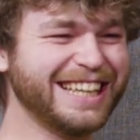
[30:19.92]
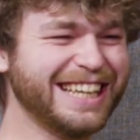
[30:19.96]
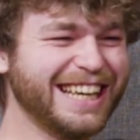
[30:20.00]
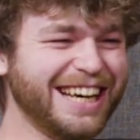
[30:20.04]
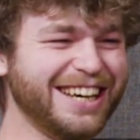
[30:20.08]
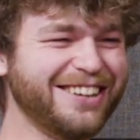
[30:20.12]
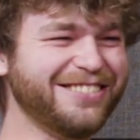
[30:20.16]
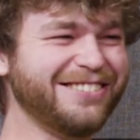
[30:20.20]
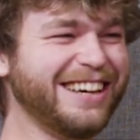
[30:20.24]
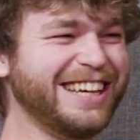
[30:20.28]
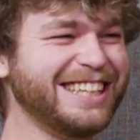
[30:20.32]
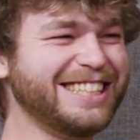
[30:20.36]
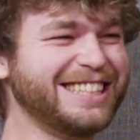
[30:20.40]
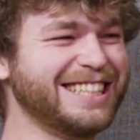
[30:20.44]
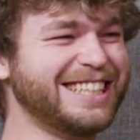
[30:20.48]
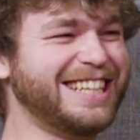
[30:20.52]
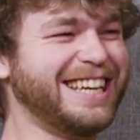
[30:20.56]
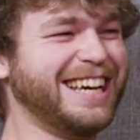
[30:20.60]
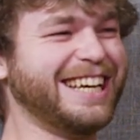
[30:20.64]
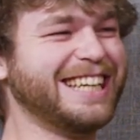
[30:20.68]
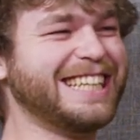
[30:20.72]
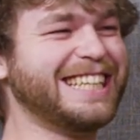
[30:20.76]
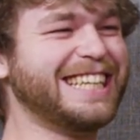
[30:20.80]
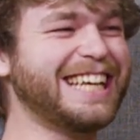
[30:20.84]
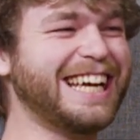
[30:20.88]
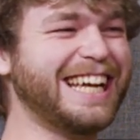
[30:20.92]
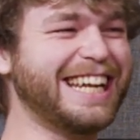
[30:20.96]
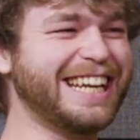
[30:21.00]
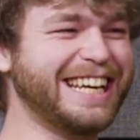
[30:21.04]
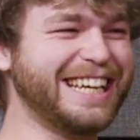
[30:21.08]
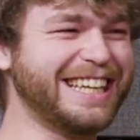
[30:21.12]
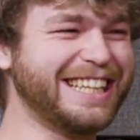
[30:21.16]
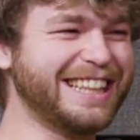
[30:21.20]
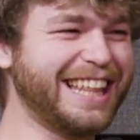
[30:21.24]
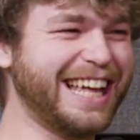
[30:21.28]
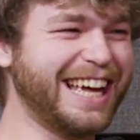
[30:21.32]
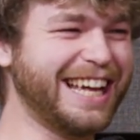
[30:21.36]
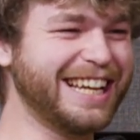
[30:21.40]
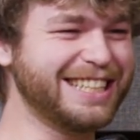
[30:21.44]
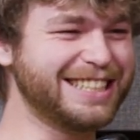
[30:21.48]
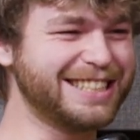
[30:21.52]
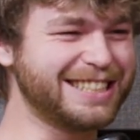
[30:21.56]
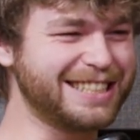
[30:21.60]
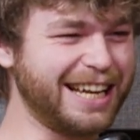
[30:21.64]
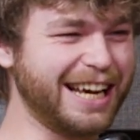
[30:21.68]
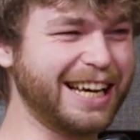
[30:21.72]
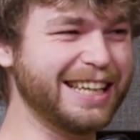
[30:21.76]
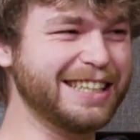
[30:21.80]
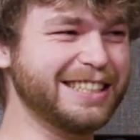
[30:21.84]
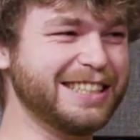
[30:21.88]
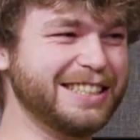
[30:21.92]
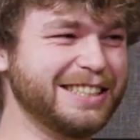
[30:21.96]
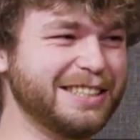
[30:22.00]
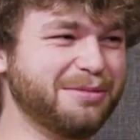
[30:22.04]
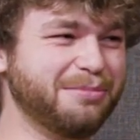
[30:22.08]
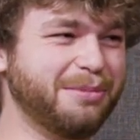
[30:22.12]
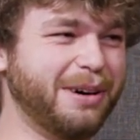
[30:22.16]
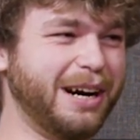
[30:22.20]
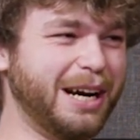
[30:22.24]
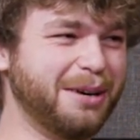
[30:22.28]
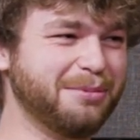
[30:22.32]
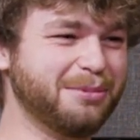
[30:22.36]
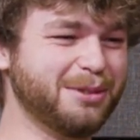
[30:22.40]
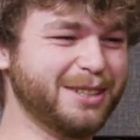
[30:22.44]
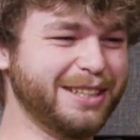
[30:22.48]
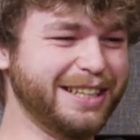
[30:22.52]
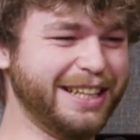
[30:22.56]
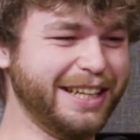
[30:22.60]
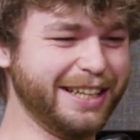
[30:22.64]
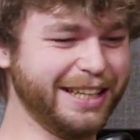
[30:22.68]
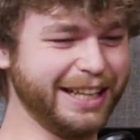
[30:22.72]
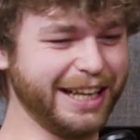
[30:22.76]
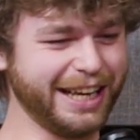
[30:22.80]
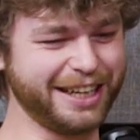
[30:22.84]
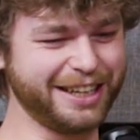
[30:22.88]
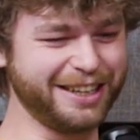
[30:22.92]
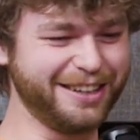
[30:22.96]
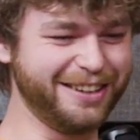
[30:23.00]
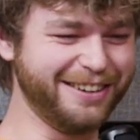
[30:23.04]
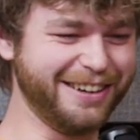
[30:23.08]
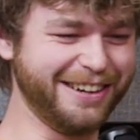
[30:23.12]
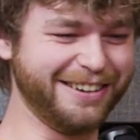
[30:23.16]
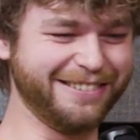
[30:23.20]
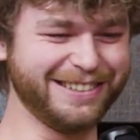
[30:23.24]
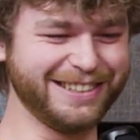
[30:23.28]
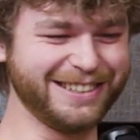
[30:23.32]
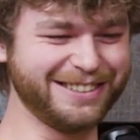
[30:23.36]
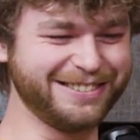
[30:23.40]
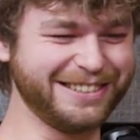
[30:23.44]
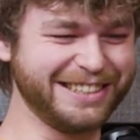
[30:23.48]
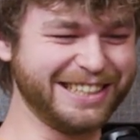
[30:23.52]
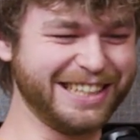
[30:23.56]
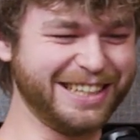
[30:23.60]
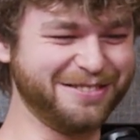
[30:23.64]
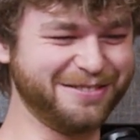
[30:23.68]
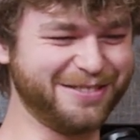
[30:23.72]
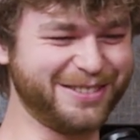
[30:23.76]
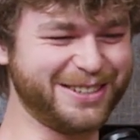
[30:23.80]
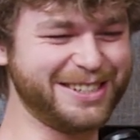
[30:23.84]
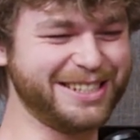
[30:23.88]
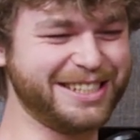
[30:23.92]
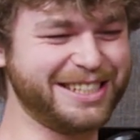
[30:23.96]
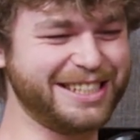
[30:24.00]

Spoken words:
Imagine getting that signed on your Bible and then like, oh, I wonder what that verse